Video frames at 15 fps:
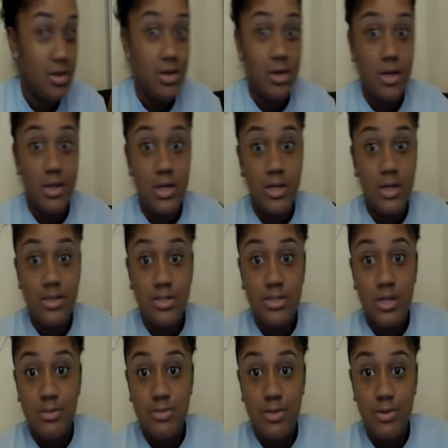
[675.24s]
a lot of
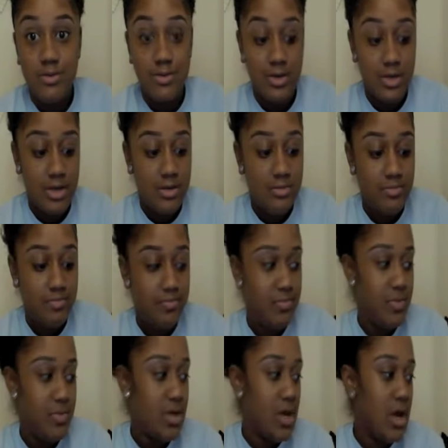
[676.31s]
steps over again.
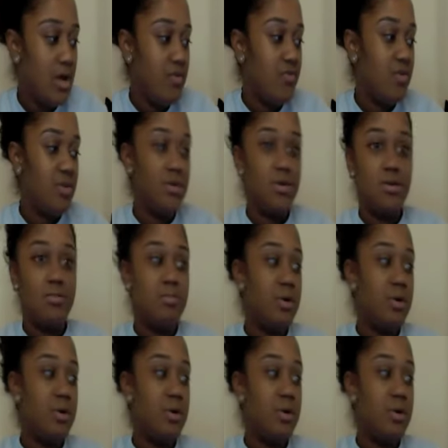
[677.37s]
For the